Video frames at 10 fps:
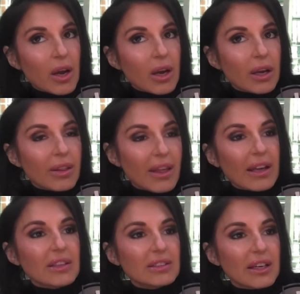that
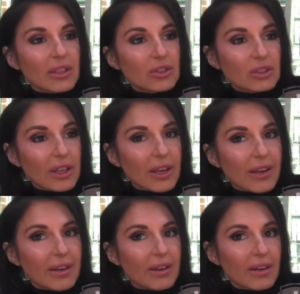is
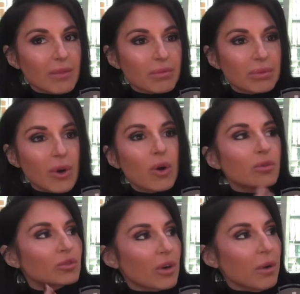actually
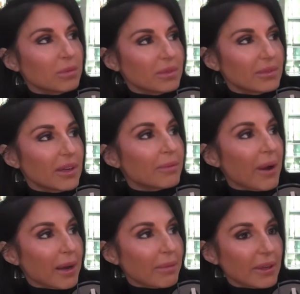pro-Trump, in my
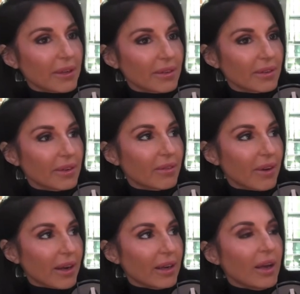opinion,
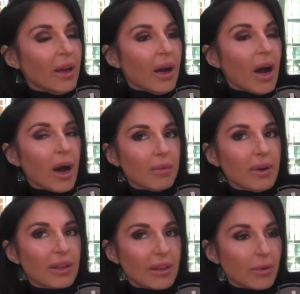right?
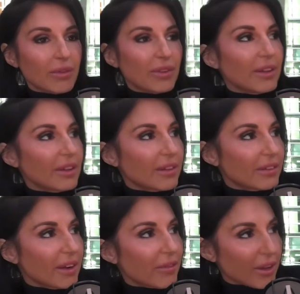I think we've seen this
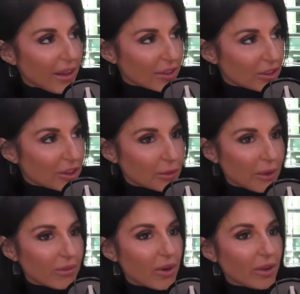in every election he's been
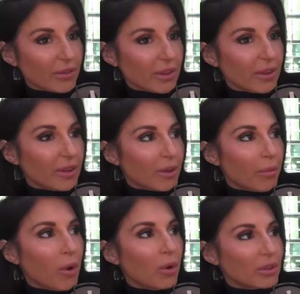involved in. The
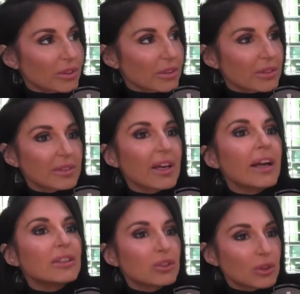polls
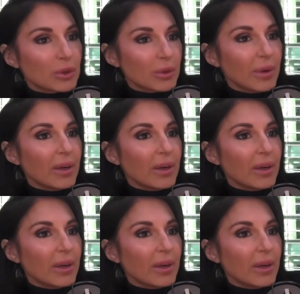tend to